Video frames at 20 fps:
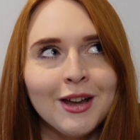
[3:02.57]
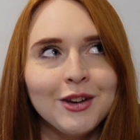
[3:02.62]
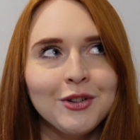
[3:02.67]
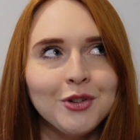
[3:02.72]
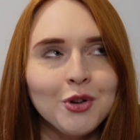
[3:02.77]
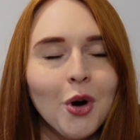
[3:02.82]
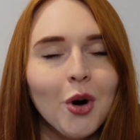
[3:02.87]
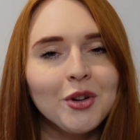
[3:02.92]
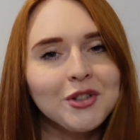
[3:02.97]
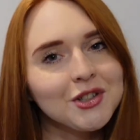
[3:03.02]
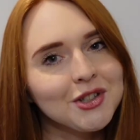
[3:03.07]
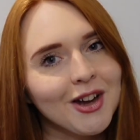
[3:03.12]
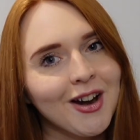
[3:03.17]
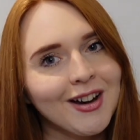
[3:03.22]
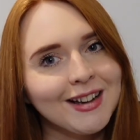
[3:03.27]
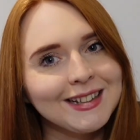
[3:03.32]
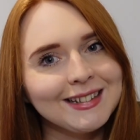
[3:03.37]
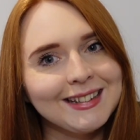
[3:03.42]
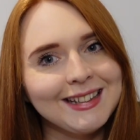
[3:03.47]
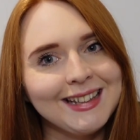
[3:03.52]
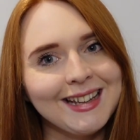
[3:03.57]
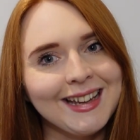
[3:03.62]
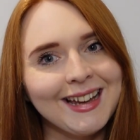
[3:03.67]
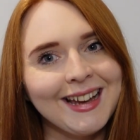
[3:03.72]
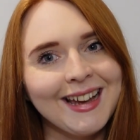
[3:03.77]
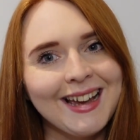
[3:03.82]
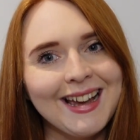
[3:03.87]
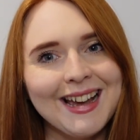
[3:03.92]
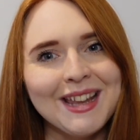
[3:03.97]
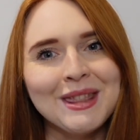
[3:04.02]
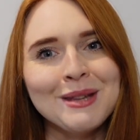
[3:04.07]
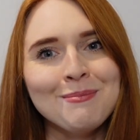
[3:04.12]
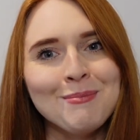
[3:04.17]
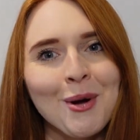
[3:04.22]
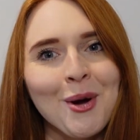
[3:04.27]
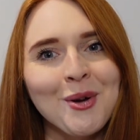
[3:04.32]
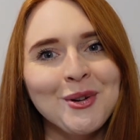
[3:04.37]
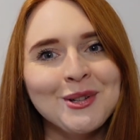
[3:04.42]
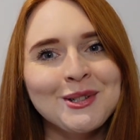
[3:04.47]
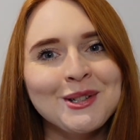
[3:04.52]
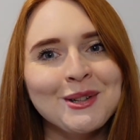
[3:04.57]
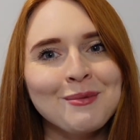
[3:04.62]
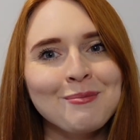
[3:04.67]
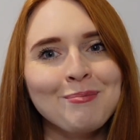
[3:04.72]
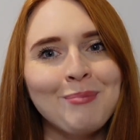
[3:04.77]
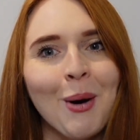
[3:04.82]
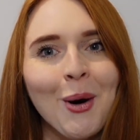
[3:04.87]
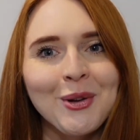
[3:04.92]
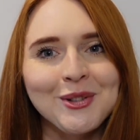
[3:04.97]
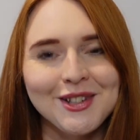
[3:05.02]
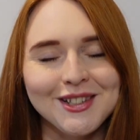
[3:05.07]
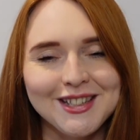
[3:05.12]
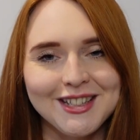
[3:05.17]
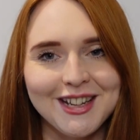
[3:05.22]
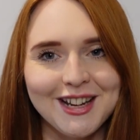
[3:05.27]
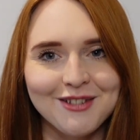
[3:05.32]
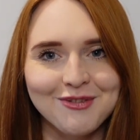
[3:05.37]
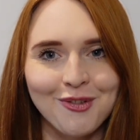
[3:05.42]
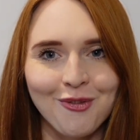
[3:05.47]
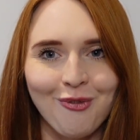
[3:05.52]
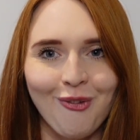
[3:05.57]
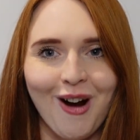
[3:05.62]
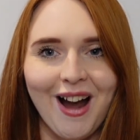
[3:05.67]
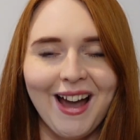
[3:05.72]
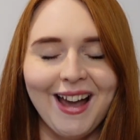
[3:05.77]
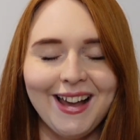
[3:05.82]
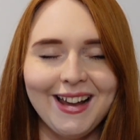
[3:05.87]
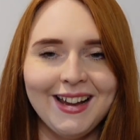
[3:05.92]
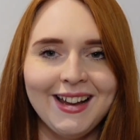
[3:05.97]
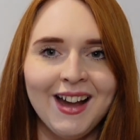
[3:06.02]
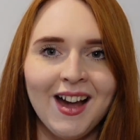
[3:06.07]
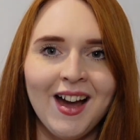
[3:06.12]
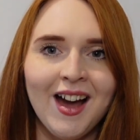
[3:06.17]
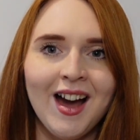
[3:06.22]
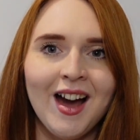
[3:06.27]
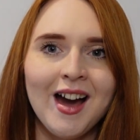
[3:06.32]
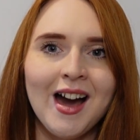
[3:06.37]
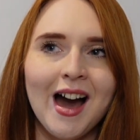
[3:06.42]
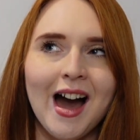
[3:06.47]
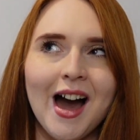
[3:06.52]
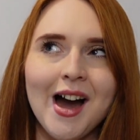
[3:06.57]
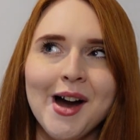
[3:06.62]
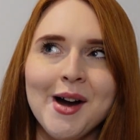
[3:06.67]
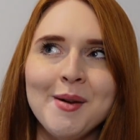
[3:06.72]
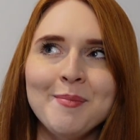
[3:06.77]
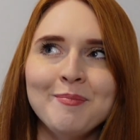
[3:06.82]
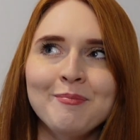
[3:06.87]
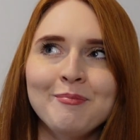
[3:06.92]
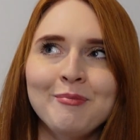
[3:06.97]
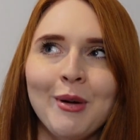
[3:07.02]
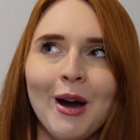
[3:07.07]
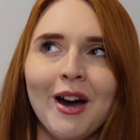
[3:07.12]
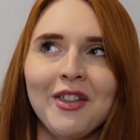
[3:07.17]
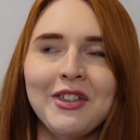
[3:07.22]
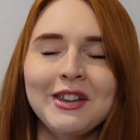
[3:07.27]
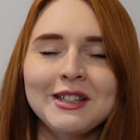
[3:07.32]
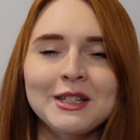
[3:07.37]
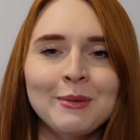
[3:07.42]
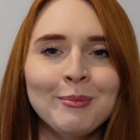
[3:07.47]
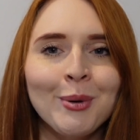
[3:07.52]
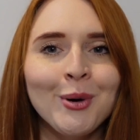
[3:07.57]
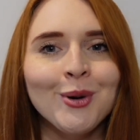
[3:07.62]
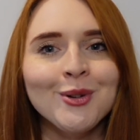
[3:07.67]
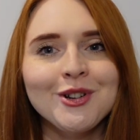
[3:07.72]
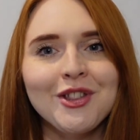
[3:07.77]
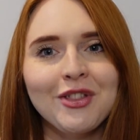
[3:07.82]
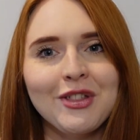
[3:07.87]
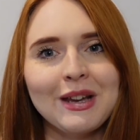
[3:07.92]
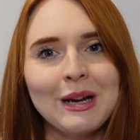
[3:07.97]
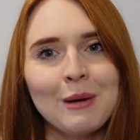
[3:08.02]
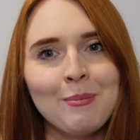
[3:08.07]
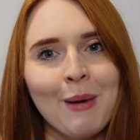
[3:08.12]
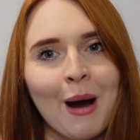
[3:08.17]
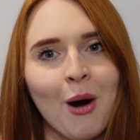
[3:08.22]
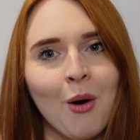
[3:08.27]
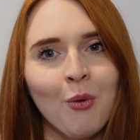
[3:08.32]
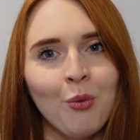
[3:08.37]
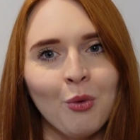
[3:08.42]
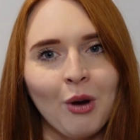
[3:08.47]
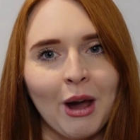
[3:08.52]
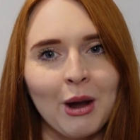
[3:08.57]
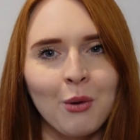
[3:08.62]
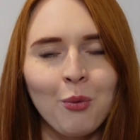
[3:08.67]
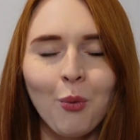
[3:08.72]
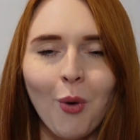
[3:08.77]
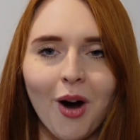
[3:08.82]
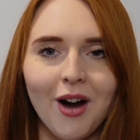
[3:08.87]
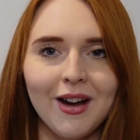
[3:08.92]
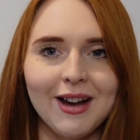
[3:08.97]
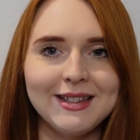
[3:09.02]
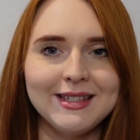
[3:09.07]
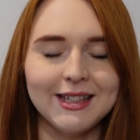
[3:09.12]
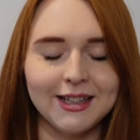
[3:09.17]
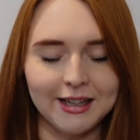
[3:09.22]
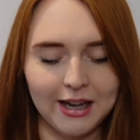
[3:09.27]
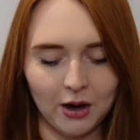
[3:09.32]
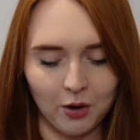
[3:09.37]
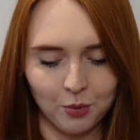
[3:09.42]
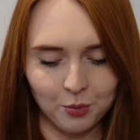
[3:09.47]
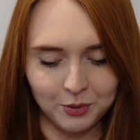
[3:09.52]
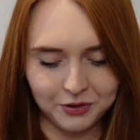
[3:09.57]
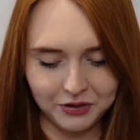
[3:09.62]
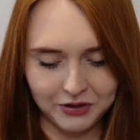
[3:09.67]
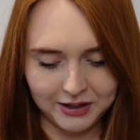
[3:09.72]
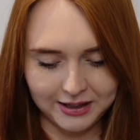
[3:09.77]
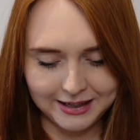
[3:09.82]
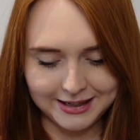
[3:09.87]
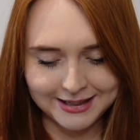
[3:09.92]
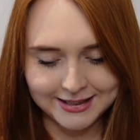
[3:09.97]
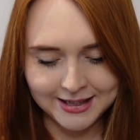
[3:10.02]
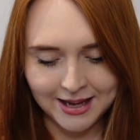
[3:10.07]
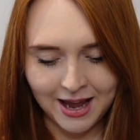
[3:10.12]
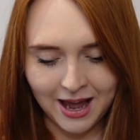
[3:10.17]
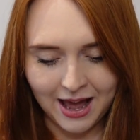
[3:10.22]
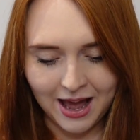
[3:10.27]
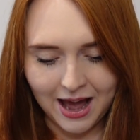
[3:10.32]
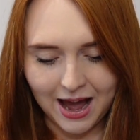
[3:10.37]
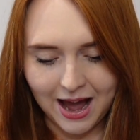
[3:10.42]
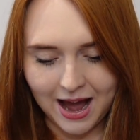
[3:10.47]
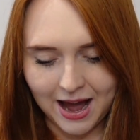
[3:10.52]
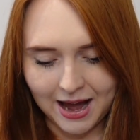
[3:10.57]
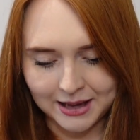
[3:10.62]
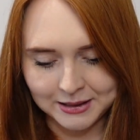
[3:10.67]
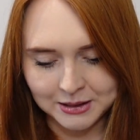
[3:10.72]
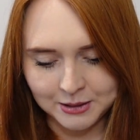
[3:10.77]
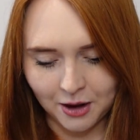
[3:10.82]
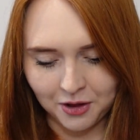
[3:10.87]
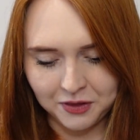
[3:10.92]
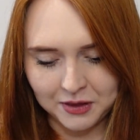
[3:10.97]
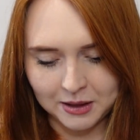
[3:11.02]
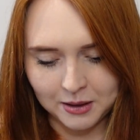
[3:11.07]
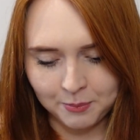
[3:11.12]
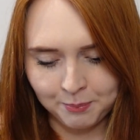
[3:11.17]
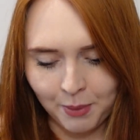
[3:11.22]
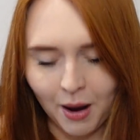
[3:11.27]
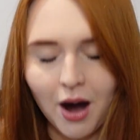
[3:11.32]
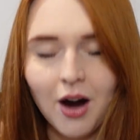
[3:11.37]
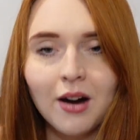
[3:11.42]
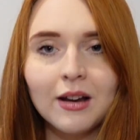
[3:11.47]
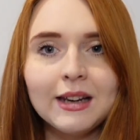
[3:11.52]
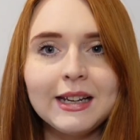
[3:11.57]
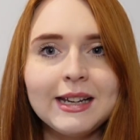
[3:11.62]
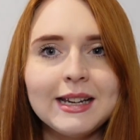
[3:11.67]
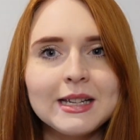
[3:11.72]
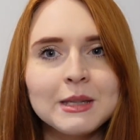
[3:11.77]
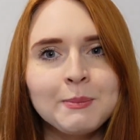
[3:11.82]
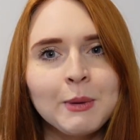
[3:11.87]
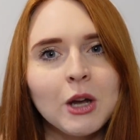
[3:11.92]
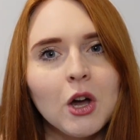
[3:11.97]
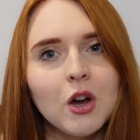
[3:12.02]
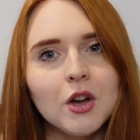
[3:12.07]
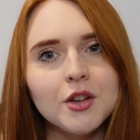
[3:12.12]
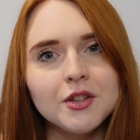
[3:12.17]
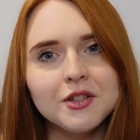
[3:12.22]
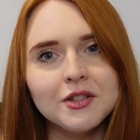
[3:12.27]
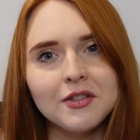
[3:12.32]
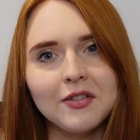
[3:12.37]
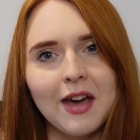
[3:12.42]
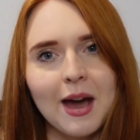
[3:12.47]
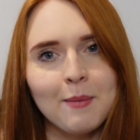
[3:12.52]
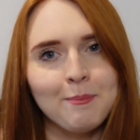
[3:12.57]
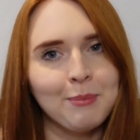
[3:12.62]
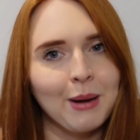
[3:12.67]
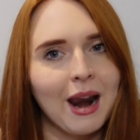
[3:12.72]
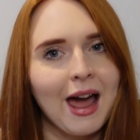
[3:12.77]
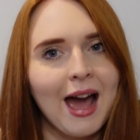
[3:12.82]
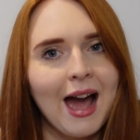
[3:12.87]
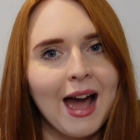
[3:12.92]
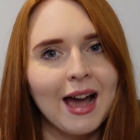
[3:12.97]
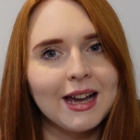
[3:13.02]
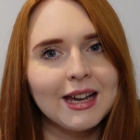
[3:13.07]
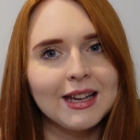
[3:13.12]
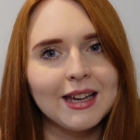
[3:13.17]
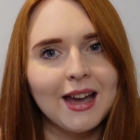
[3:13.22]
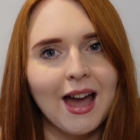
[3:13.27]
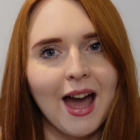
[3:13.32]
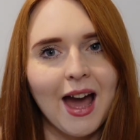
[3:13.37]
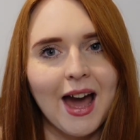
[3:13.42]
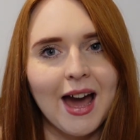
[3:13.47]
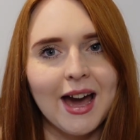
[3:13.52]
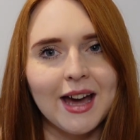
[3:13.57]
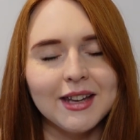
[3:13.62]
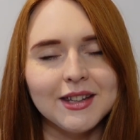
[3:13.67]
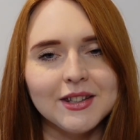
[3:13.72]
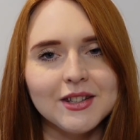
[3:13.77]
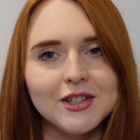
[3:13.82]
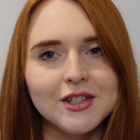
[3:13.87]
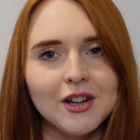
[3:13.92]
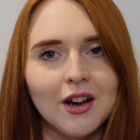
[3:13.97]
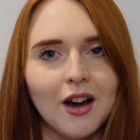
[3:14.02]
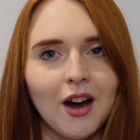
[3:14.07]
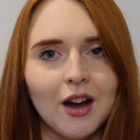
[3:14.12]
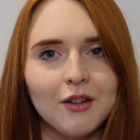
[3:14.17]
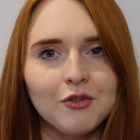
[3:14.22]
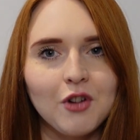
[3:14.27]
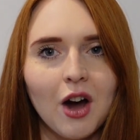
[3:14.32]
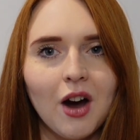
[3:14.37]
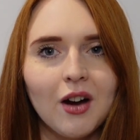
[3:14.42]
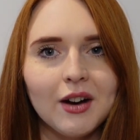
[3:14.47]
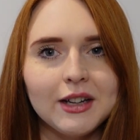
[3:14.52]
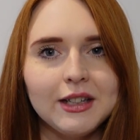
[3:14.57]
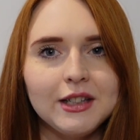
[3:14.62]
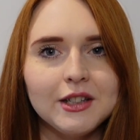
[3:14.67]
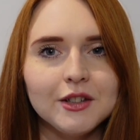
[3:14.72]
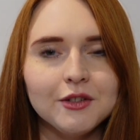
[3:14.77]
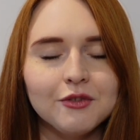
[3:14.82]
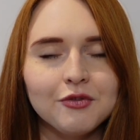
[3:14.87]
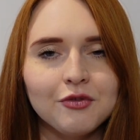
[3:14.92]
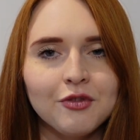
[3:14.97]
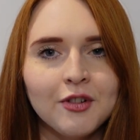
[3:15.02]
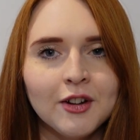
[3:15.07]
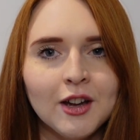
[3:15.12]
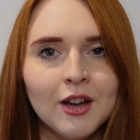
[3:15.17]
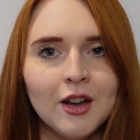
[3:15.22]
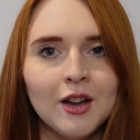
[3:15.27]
not starting the year in the most positive way, but I think it's important to think about like why I didn't get on with these. And I think partly is because they're black and I've kind of